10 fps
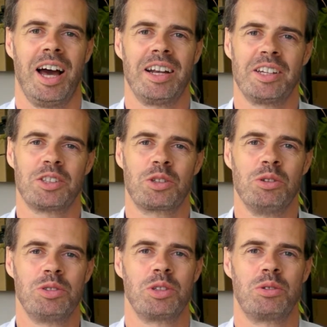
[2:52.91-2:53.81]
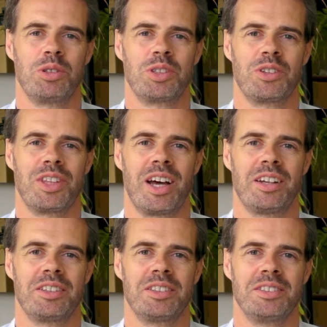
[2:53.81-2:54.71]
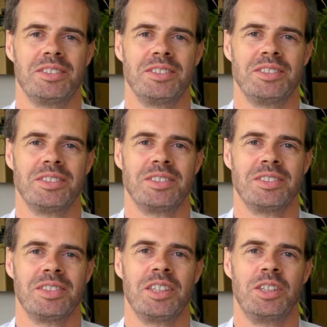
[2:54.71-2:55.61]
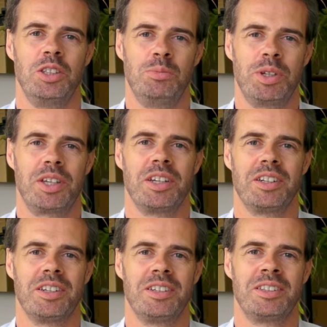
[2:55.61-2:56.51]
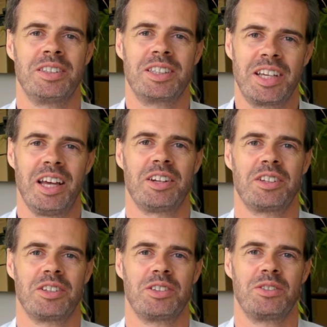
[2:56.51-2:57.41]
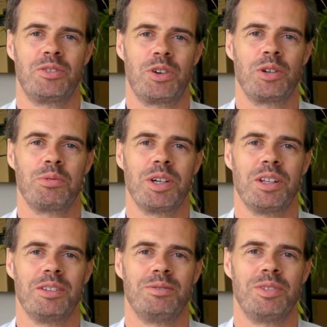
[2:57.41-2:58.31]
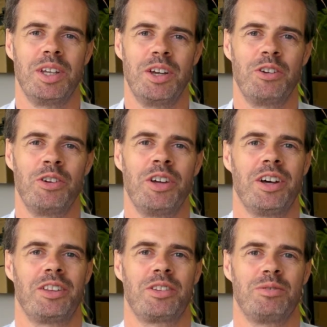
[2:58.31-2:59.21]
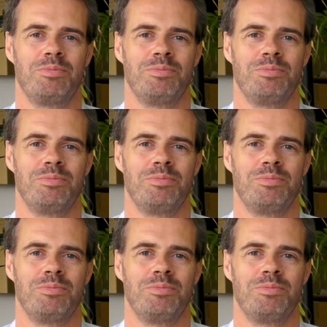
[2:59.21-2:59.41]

And as a consequence of that, you begin to get free will here on Earth.